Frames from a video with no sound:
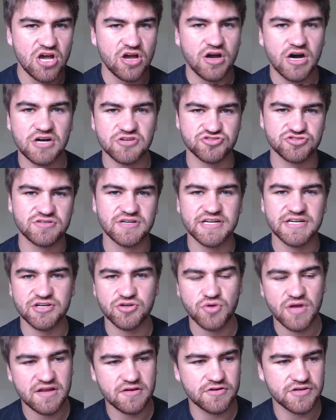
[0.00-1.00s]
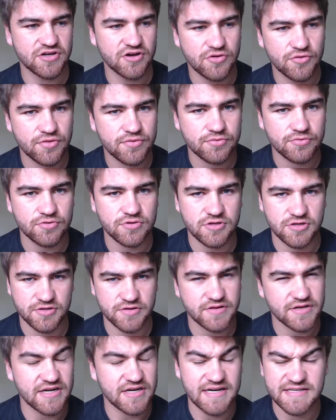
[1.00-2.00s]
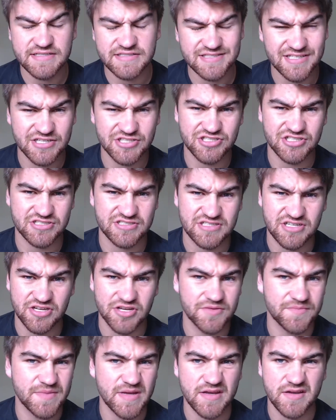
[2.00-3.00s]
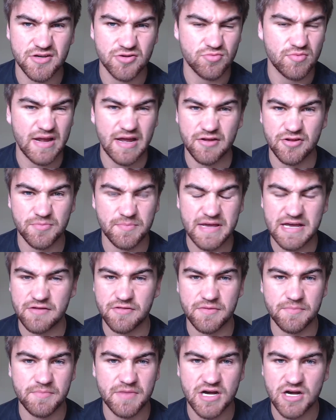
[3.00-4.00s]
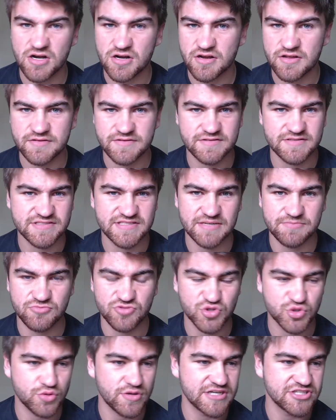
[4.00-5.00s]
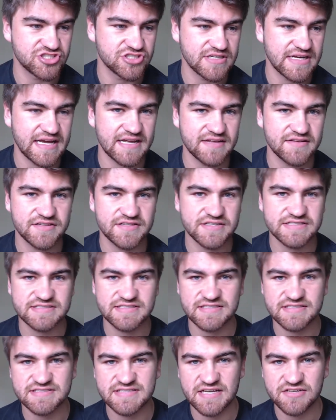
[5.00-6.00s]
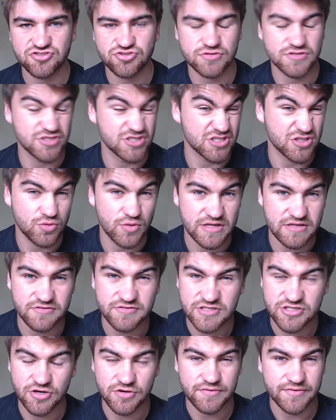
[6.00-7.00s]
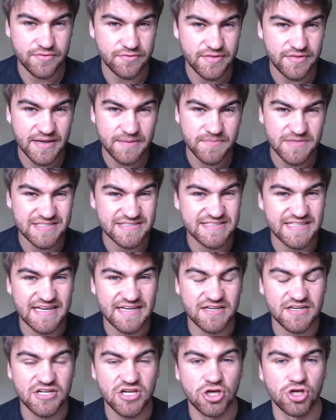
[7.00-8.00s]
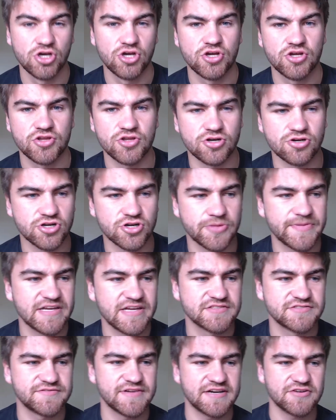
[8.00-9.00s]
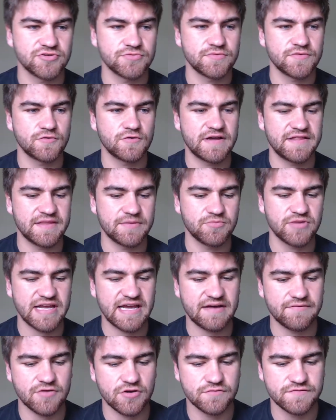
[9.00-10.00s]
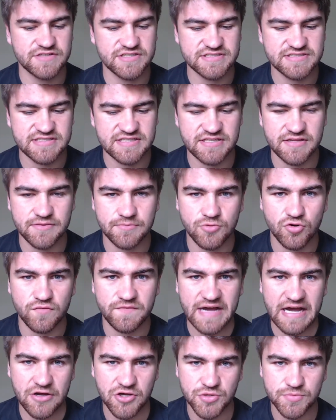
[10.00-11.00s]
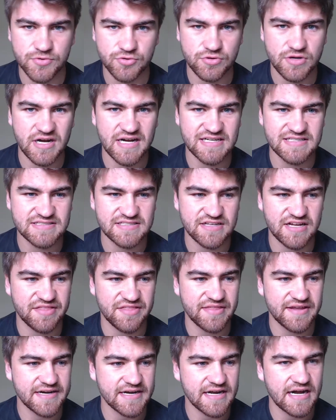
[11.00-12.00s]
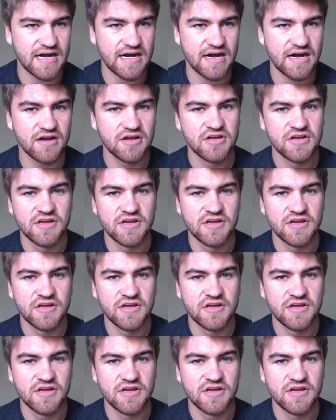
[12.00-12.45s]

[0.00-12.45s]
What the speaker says: I'll try and quickly go through a lot of the guys that are just going to be around about the mark, some regression candidates, etc. Just quickly go through them as they are not going to be as valuable, and then we have obviously the more valuable guys that I think are